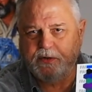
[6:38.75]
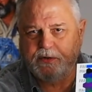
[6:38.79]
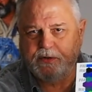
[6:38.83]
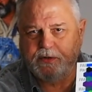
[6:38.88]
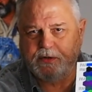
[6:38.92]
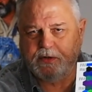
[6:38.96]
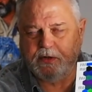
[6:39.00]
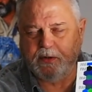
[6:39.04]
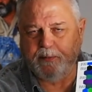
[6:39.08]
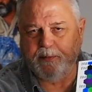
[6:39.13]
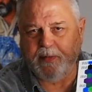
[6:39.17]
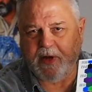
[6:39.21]

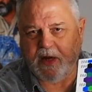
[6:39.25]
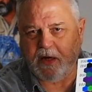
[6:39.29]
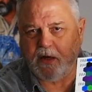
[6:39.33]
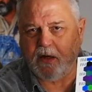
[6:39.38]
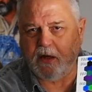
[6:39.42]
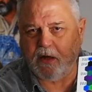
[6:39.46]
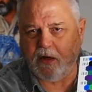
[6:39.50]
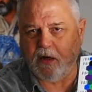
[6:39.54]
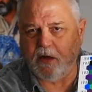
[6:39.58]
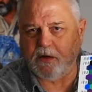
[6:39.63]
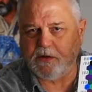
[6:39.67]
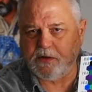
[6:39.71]
to make a
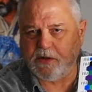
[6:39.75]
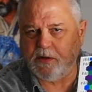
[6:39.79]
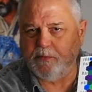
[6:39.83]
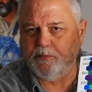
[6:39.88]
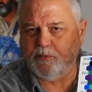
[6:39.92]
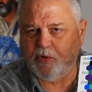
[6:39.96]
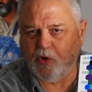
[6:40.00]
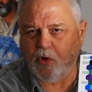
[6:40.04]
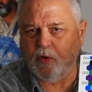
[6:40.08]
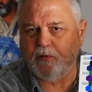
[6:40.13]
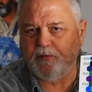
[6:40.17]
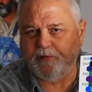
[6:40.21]
custom
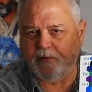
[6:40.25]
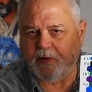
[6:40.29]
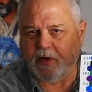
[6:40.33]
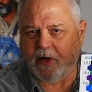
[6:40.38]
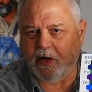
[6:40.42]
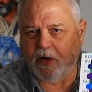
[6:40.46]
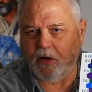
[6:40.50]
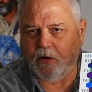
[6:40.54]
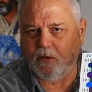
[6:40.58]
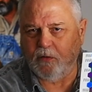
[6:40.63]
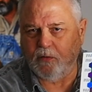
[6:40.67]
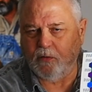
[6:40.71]

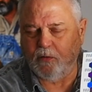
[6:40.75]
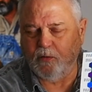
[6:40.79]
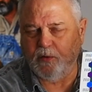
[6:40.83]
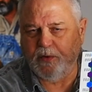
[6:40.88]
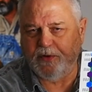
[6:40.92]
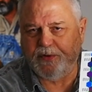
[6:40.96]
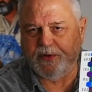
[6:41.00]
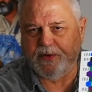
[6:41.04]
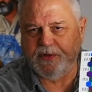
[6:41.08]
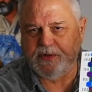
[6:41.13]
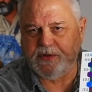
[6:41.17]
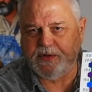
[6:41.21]
profile
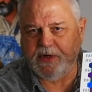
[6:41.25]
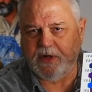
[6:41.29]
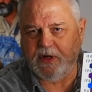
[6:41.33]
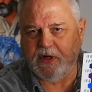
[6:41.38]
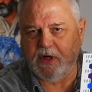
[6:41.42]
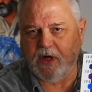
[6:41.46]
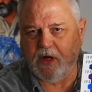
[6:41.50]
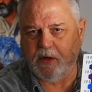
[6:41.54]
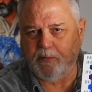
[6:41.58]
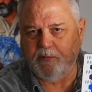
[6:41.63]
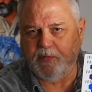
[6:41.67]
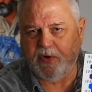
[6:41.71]
with the
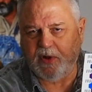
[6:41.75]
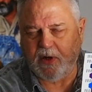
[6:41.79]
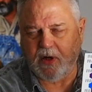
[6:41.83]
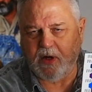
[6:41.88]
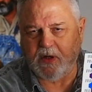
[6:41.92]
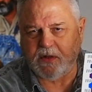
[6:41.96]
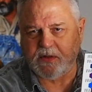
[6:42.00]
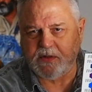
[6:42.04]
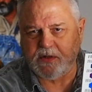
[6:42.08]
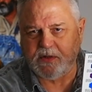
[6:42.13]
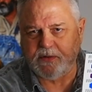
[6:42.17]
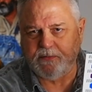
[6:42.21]
Z9
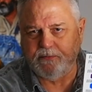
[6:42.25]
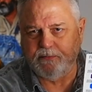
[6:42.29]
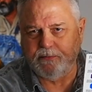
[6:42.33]
Plus.